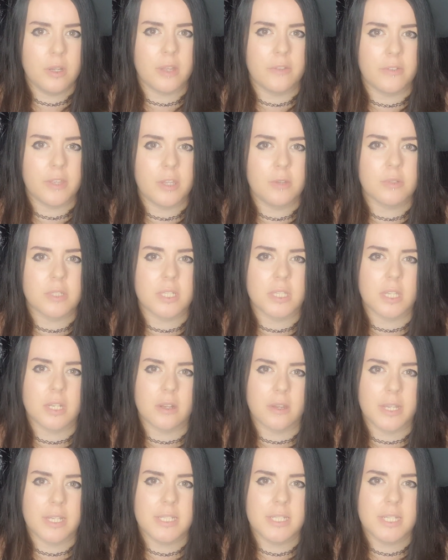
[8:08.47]
I think it was in the
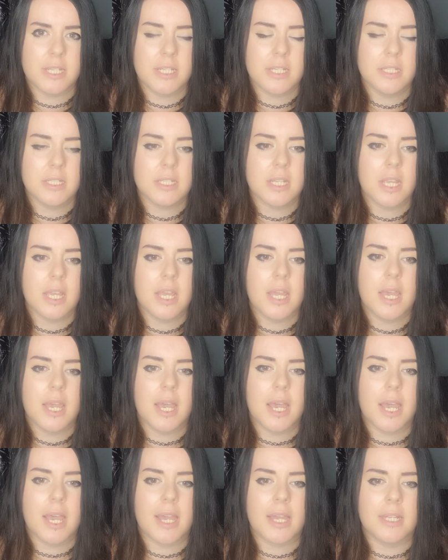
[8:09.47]
90s,
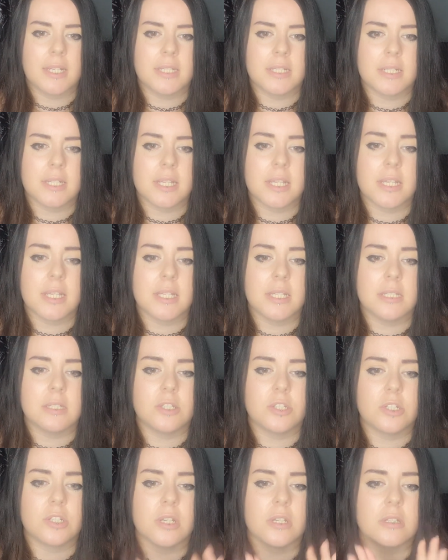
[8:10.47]
and it
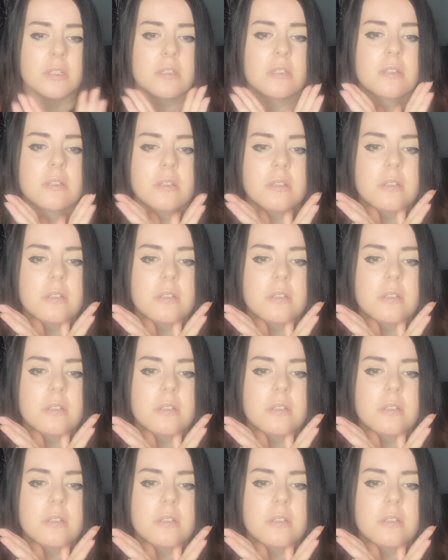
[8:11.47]
is just,